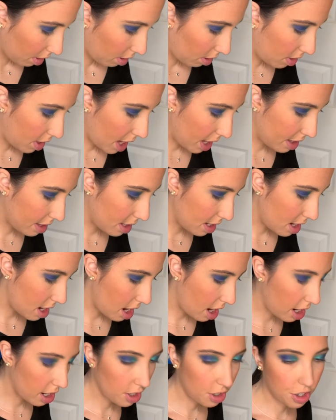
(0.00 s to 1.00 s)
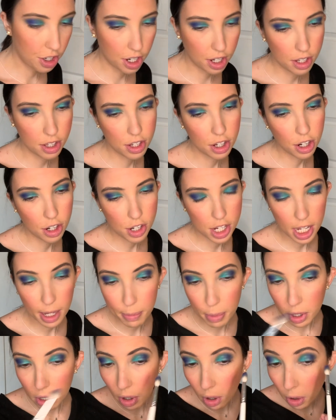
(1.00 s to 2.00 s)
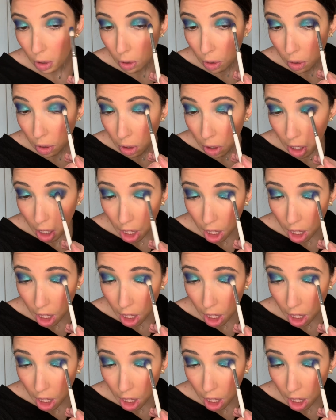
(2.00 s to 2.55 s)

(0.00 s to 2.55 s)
That's not just your typical